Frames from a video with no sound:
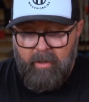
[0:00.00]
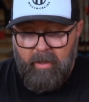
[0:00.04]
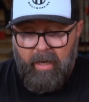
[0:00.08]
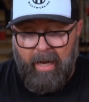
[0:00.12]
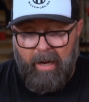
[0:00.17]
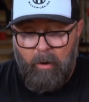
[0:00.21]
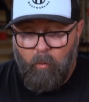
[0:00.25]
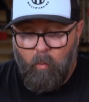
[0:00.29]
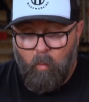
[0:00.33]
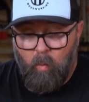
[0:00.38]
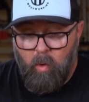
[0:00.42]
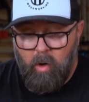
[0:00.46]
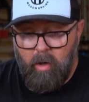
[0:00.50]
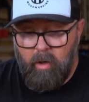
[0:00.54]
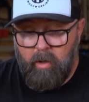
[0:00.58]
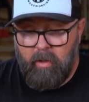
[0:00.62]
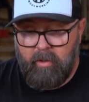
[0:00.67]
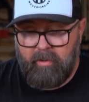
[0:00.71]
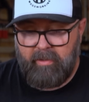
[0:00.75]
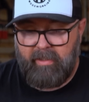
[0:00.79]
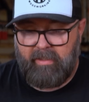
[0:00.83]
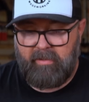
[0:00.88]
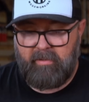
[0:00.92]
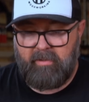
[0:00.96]
at
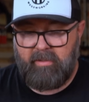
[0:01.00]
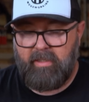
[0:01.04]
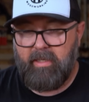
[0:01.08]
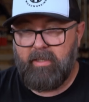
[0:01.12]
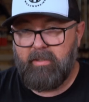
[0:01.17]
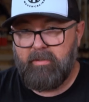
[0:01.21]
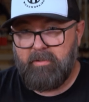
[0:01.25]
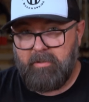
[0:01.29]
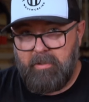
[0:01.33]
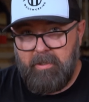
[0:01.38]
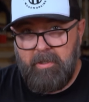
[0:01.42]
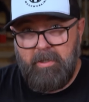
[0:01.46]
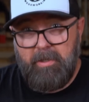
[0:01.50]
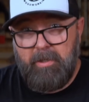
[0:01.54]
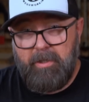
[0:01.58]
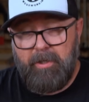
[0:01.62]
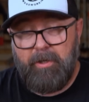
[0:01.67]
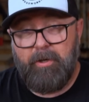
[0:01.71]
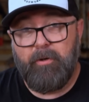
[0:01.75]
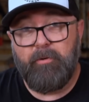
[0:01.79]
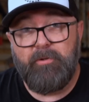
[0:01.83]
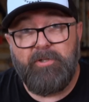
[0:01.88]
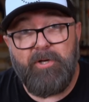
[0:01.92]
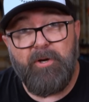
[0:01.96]
work that says,
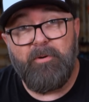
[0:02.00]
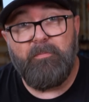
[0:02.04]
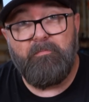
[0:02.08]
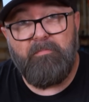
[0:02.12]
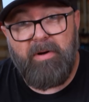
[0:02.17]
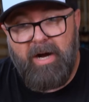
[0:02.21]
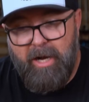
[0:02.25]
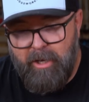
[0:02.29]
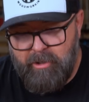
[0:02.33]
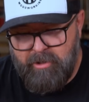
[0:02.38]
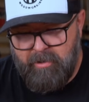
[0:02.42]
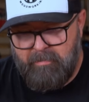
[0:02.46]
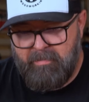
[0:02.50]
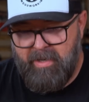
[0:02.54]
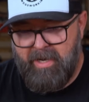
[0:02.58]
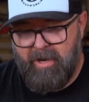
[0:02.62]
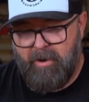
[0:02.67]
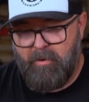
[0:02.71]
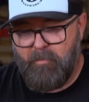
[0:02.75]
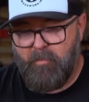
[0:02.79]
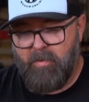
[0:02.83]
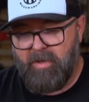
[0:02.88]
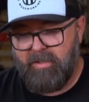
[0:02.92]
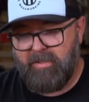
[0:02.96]
don't bother me
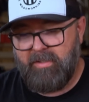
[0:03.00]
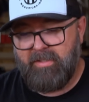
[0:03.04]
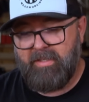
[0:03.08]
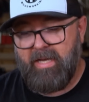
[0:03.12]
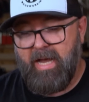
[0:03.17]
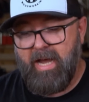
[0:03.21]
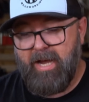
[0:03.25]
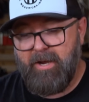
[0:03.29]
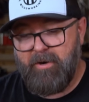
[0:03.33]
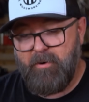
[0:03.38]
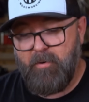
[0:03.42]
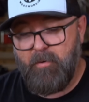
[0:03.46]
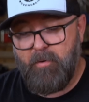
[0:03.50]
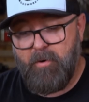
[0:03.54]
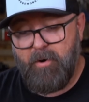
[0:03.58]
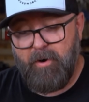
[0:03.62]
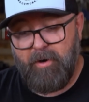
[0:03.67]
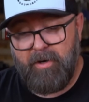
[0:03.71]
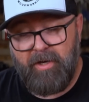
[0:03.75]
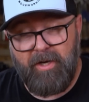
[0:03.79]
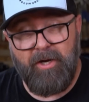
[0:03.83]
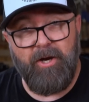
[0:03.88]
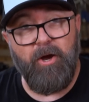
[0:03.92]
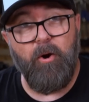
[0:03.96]
on one side,
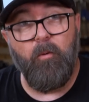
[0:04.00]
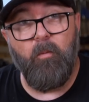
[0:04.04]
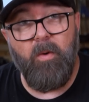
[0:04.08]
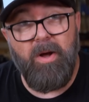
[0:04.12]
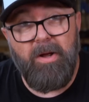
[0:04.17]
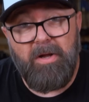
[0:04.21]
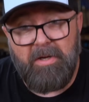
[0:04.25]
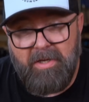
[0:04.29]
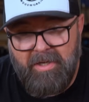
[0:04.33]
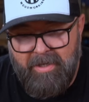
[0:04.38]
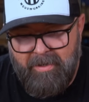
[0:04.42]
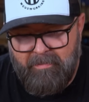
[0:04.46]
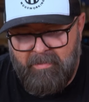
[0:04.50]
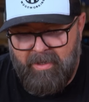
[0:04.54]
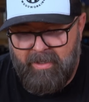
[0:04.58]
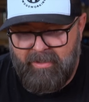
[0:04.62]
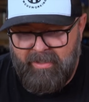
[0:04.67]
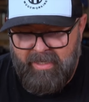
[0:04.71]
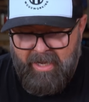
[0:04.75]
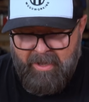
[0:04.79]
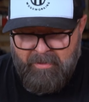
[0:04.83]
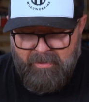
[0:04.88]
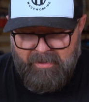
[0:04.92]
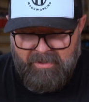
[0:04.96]
or, welcome on
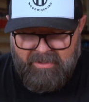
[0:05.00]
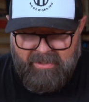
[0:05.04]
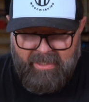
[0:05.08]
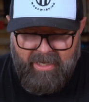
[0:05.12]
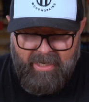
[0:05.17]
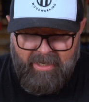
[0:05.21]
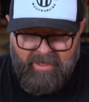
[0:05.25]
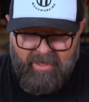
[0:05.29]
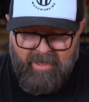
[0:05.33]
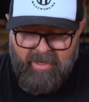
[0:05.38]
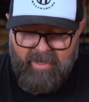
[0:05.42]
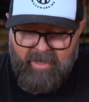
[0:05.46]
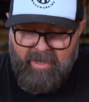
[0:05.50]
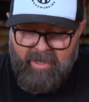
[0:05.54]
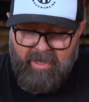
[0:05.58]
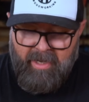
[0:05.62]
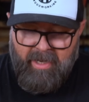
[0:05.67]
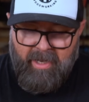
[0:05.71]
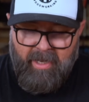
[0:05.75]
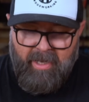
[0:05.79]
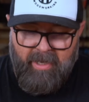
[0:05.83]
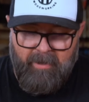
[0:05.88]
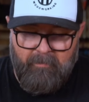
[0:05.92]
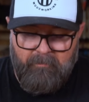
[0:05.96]
the other side,
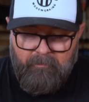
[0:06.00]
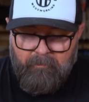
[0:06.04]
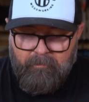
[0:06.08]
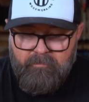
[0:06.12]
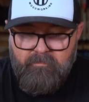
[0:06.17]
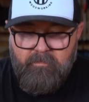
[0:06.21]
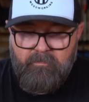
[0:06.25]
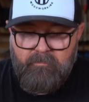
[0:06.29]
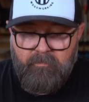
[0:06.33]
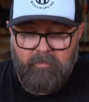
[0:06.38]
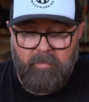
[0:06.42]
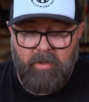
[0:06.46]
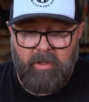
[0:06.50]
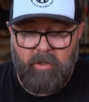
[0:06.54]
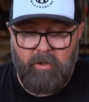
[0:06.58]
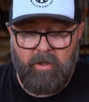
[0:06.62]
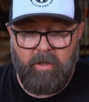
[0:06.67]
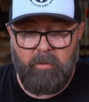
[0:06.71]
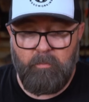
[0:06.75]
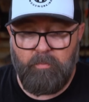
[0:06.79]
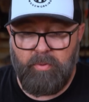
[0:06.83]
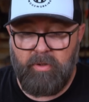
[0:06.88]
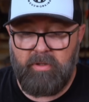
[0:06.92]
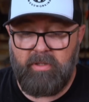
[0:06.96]
you
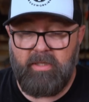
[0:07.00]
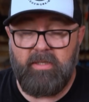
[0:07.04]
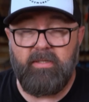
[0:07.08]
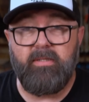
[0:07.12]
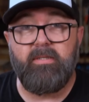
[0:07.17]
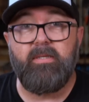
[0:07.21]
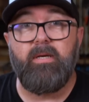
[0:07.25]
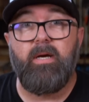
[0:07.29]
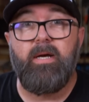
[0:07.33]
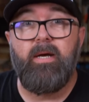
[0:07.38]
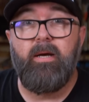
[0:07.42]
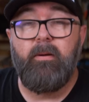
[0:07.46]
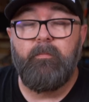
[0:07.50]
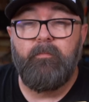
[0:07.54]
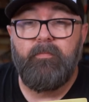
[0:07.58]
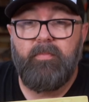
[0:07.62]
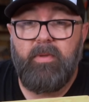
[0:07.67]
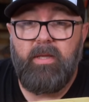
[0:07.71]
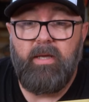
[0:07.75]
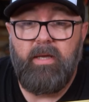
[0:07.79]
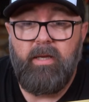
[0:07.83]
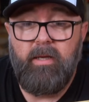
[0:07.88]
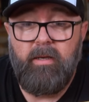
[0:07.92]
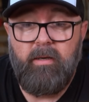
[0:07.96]
can put this
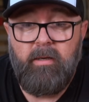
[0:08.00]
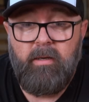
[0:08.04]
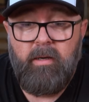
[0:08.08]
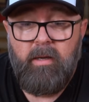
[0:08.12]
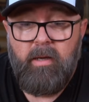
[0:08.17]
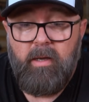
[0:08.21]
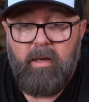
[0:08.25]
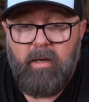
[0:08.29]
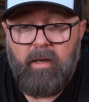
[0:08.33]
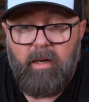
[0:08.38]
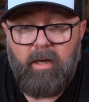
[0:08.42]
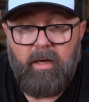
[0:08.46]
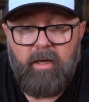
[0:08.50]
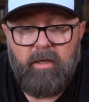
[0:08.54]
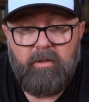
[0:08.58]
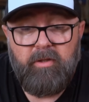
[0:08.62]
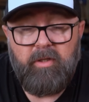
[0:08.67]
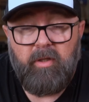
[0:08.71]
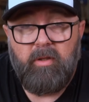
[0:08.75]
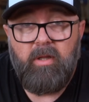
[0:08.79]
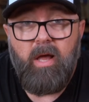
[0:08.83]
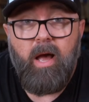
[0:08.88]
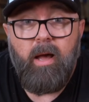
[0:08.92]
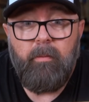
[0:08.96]
in
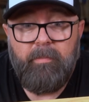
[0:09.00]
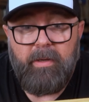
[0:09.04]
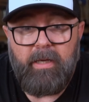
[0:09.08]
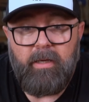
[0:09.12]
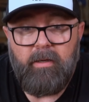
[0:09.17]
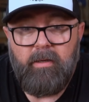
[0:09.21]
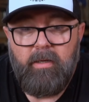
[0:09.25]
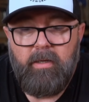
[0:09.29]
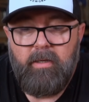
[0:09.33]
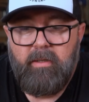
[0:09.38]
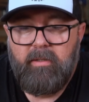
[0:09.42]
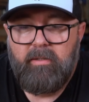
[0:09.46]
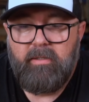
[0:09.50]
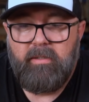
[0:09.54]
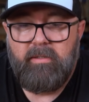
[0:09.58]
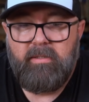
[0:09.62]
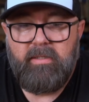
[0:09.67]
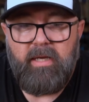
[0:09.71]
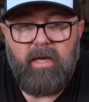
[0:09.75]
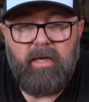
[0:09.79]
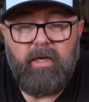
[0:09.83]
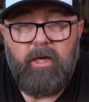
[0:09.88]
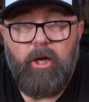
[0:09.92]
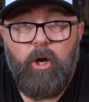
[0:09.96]
the lobby to
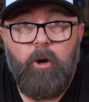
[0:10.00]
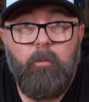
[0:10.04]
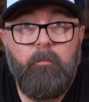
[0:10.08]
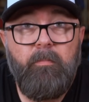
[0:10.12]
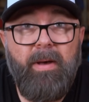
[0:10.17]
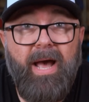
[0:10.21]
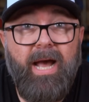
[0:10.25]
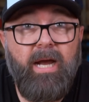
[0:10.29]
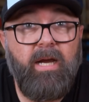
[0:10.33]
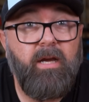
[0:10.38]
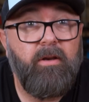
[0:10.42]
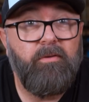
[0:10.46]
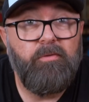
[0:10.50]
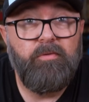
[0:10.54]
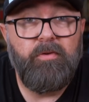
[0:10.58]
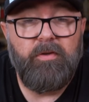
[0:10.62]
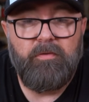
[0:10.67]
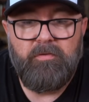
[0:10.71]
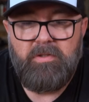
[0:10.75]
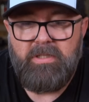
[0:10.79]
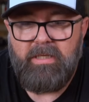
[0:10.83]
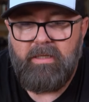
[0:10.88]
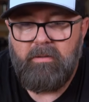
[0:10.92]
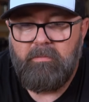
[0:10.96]
say, back in
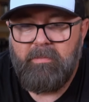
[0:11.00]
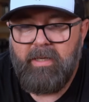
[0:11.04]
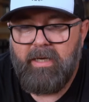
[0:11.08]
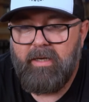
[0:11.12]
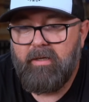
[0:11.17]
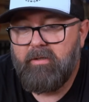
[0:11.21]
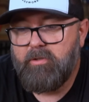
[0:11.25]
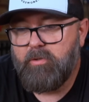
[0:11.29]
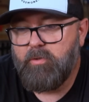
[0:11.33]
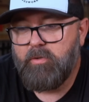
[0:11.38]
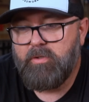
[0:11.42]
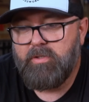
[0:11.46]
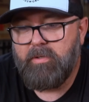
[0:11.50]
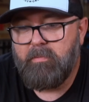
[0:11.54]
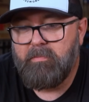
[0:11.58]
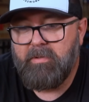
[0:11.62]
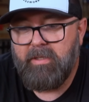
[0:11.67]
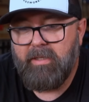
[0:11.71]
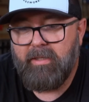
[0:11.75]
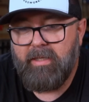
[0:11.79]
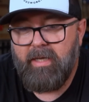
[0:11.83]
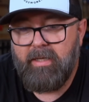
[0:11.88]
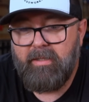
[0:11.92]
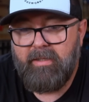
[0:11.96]
15 minutes or
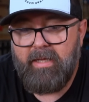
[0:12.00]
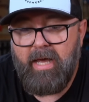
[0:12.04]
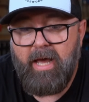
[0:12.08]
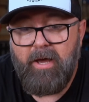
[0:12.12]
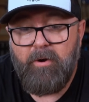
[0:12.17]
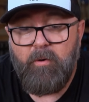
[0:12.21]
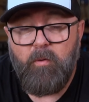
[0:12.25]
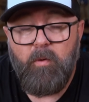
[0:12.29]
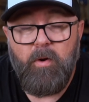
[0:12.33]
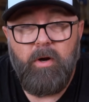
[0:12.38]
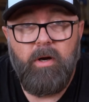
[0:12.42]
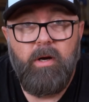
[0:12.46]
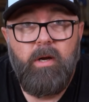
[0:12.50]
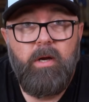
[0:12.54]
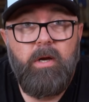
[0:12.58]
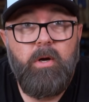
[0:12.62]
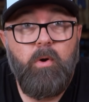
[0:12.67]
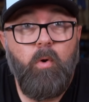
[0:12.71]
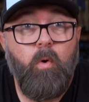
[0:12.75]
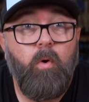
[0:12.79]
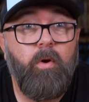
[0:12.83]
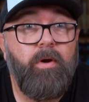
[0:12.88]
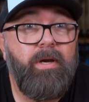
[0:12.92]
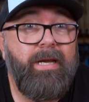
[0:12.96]
something like that, or
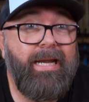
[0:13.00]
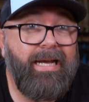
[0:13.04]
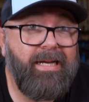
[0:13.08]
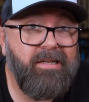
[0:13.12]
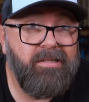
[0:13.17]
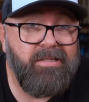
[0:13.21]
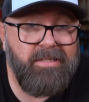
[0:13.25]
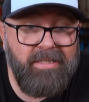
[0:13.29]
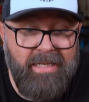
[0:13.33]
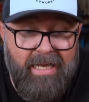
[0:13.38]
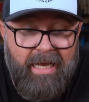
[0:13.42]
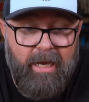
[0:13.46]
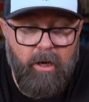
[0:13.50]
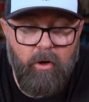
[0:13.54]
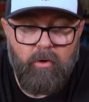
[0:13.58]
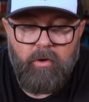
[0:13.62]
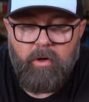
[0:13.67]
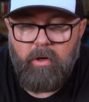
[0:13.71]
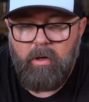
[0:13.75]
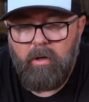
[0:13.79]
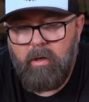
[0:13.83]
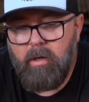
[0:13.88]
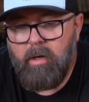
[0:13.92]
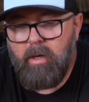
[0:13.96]
next
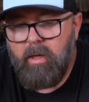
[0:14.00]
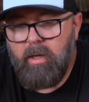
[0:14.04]
counter.